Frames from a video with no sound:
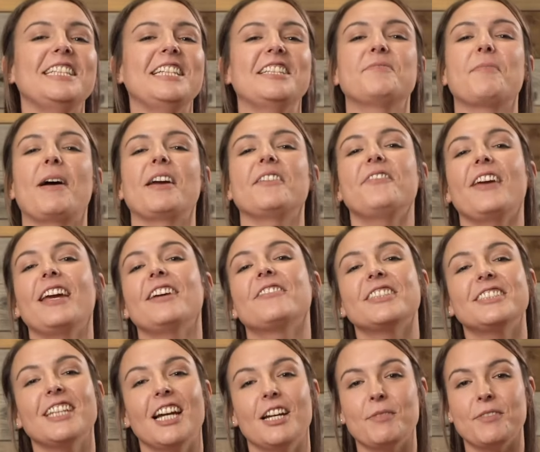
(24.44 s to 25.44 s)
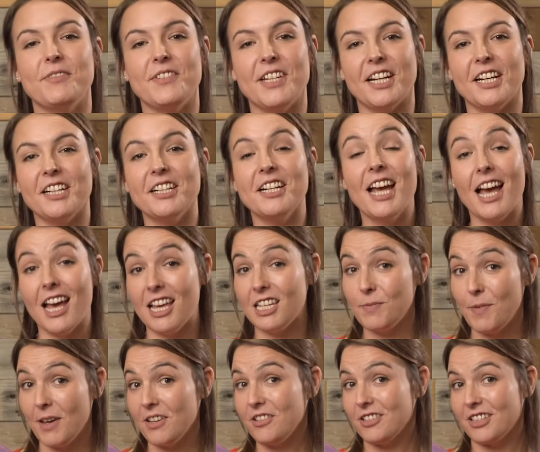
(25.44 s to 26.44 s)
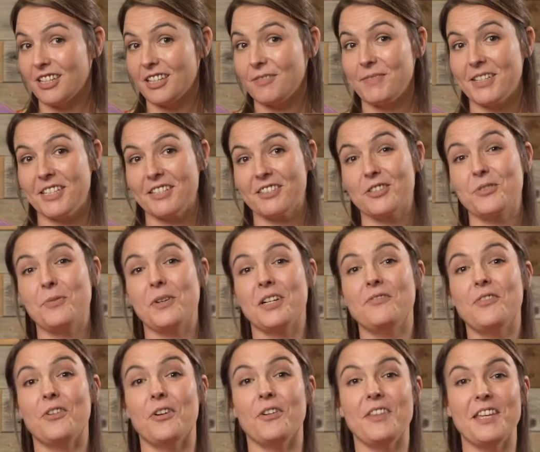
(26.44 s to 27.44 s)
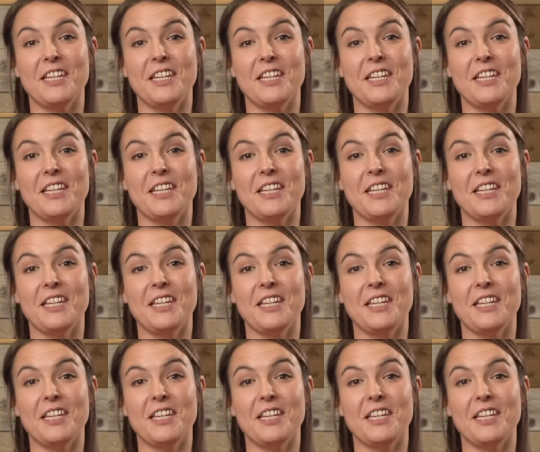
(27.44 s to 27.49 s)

is my favorite time of year, especially because the 24th